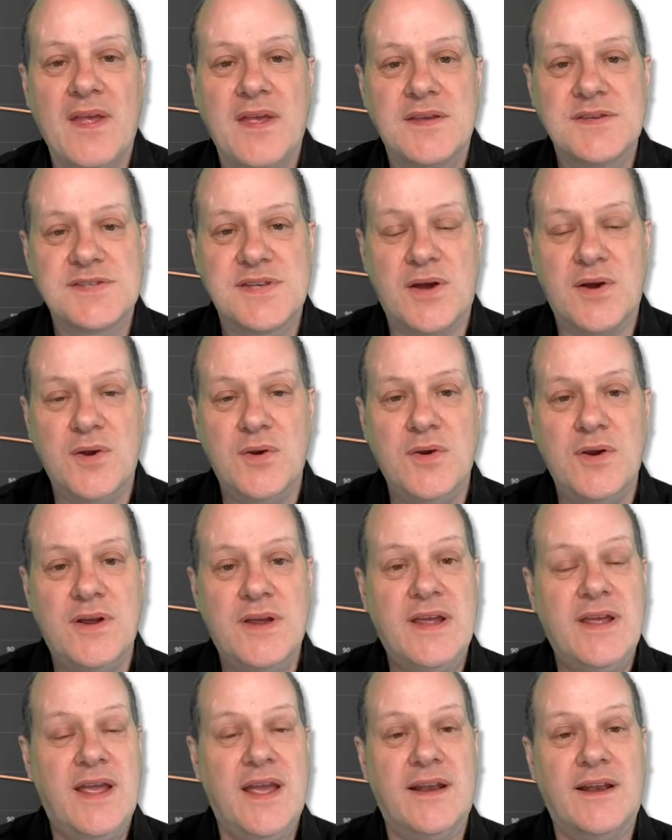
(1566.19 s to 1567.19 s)
So
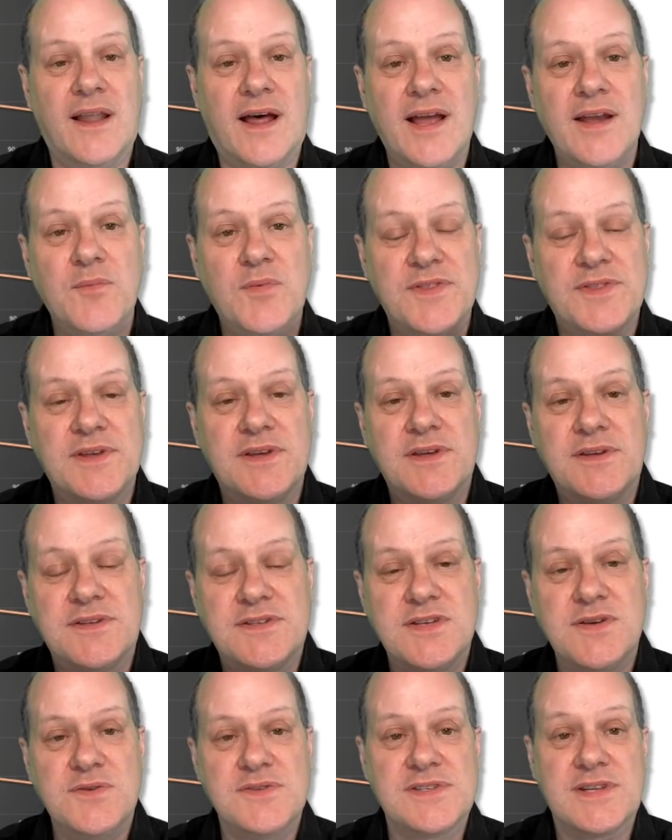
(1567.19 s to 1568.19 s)
in line with the
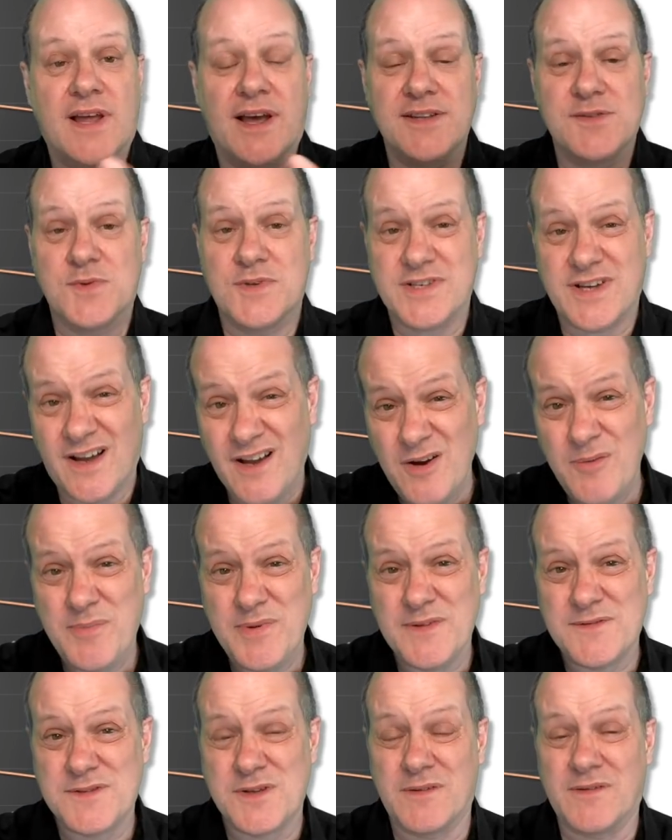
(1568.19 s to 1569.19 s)
two slides, which I hope
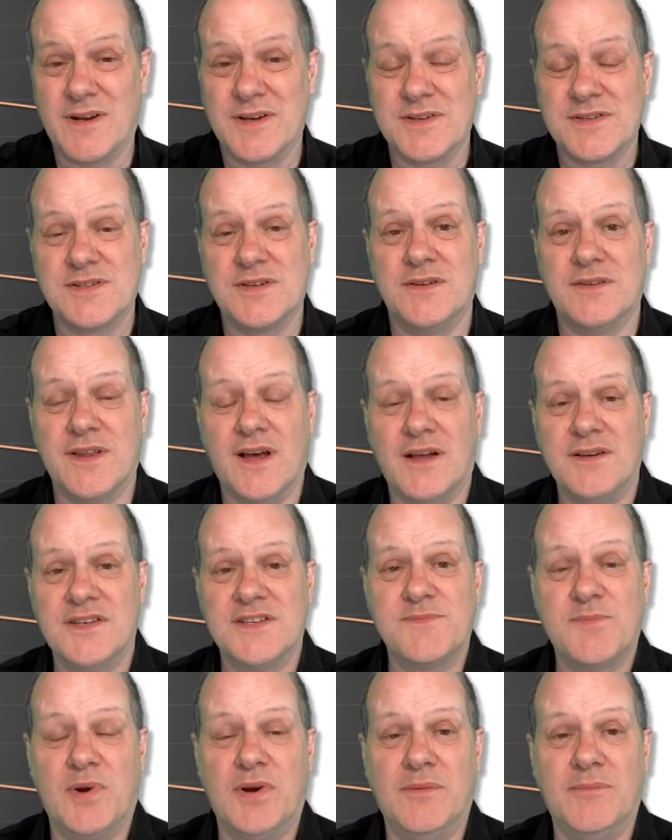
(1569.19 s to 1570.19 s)
you've sort of understood that I
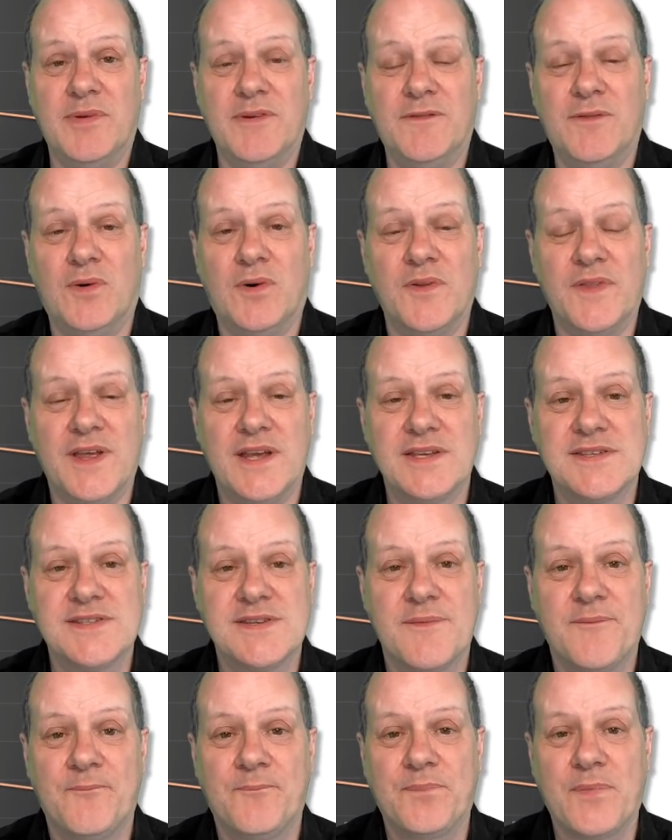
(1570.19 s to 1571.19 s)
just put before this,
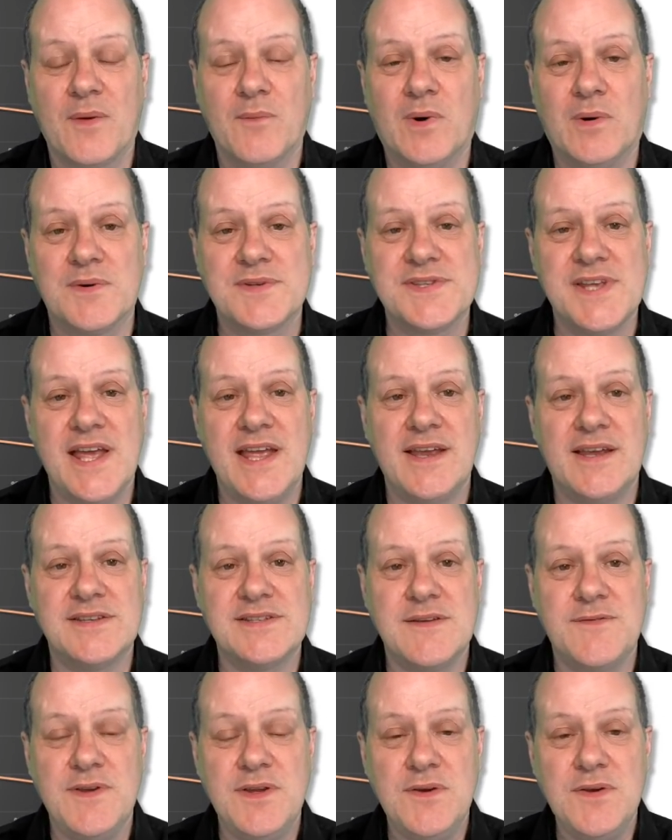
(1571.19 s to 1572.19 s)
what we're saying
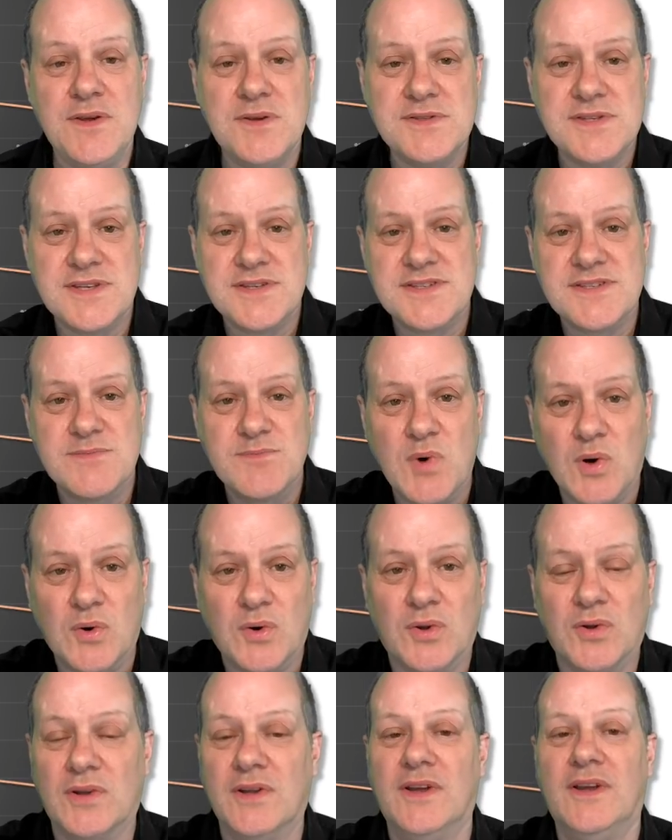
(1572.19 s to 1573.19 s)
is if you use a
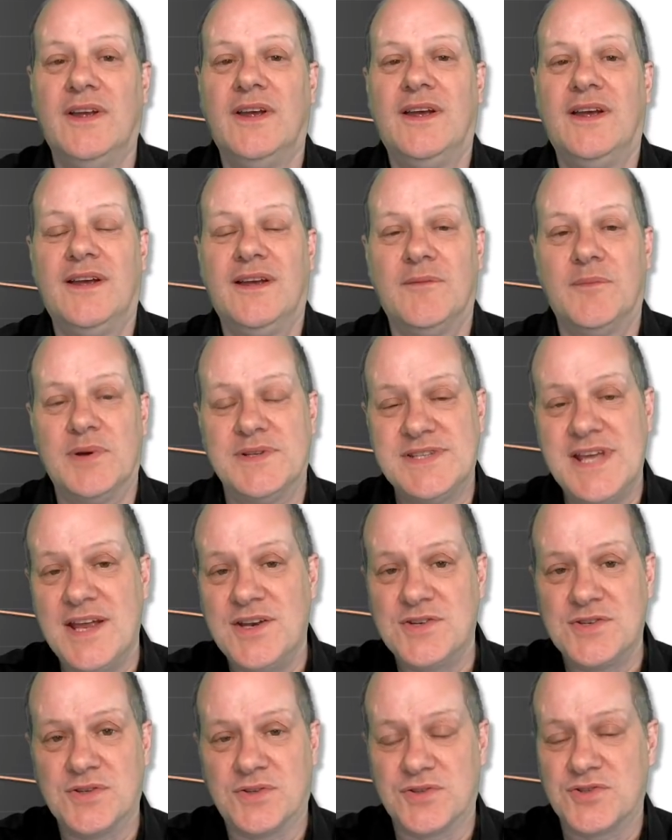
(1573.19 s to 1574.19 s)
small
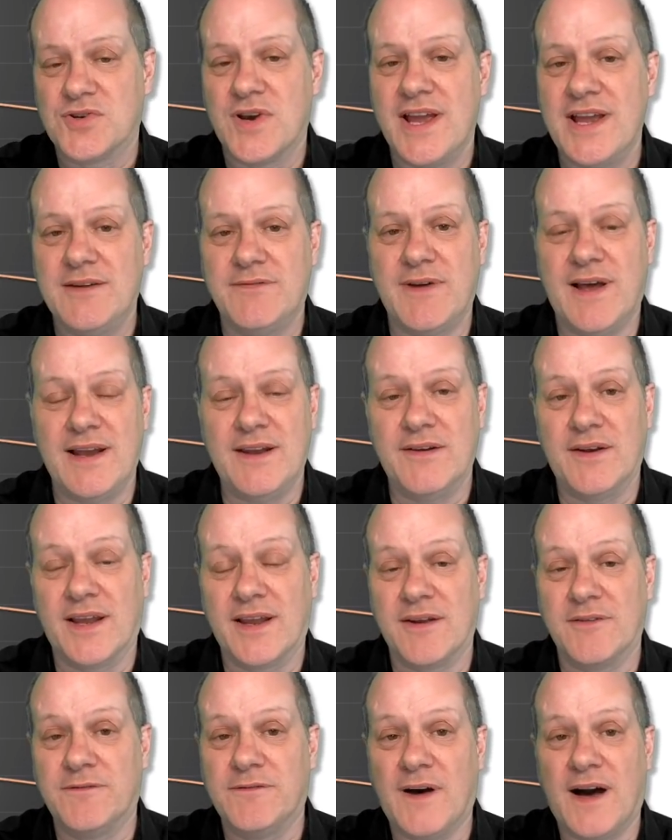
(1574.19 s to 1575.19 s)
potential trade value,
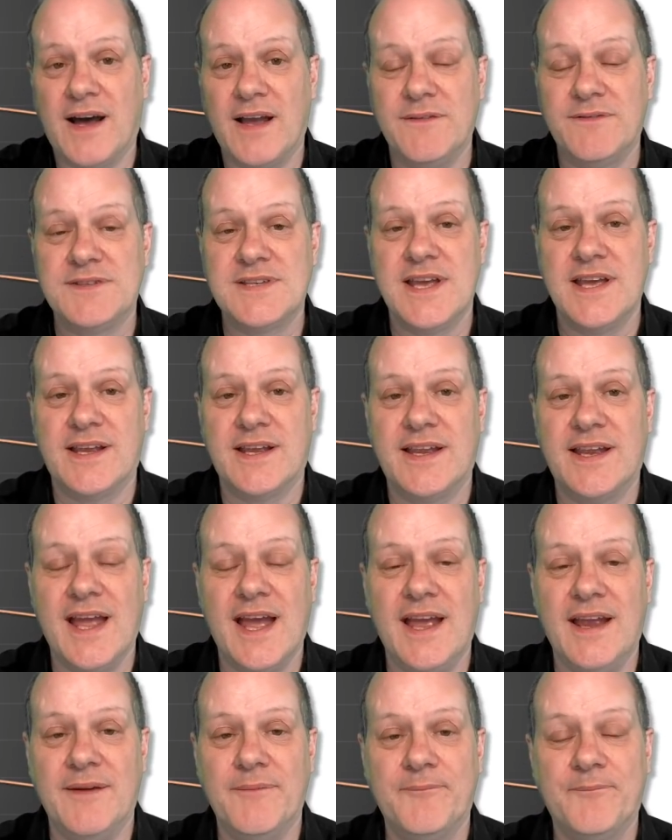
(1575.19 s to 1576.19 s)
like a 5-tick
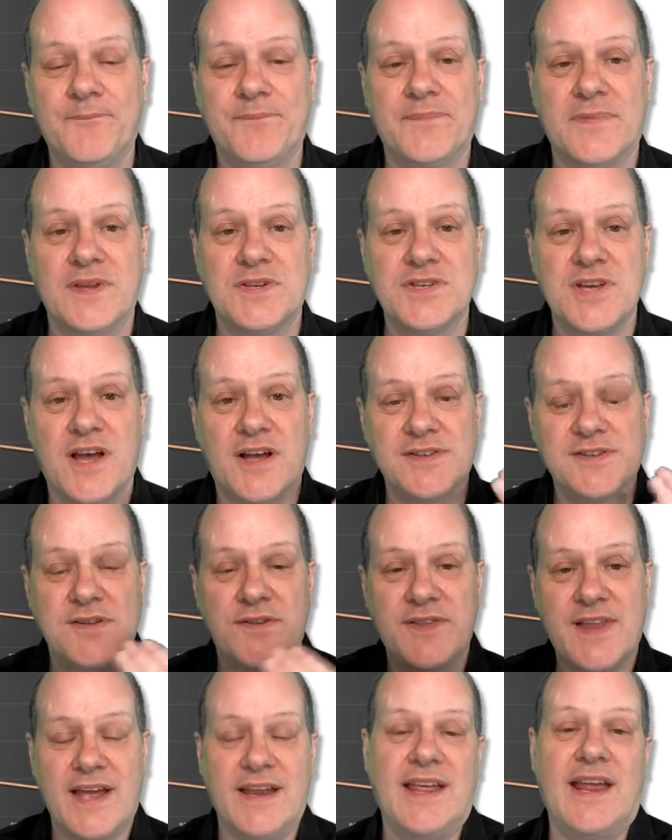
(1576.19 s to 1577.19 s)
gain, the chance
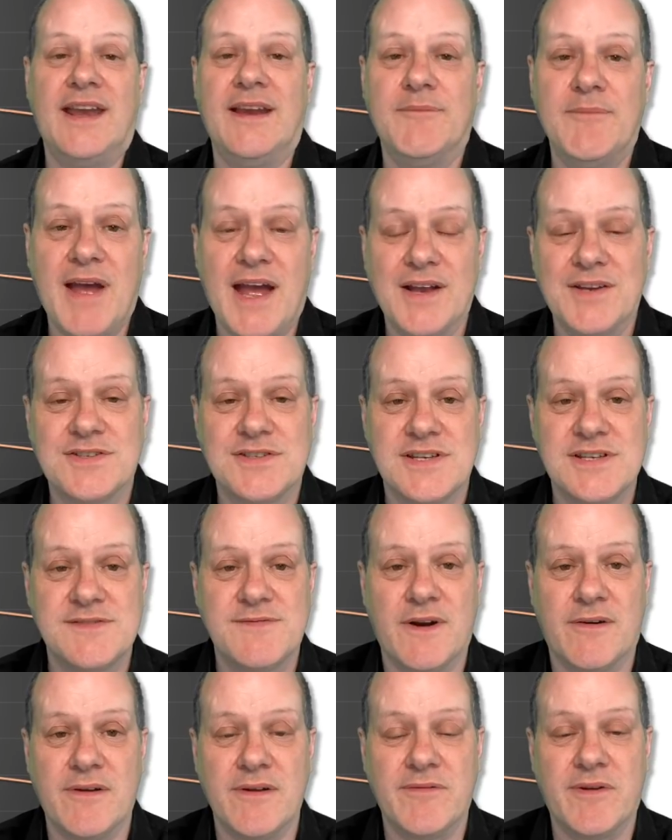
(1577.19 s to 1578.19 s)
on that getting matched is
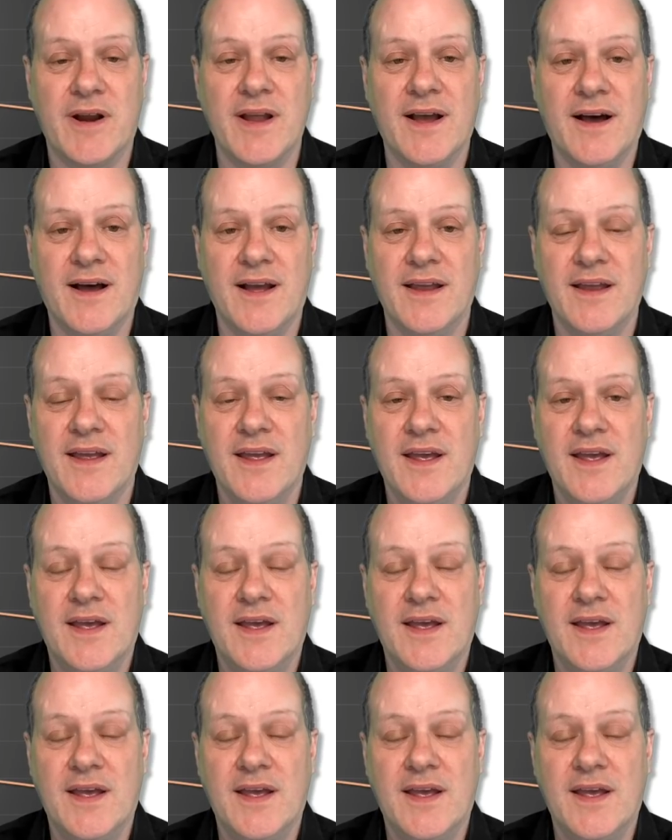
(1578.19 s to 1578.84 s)
very, very high.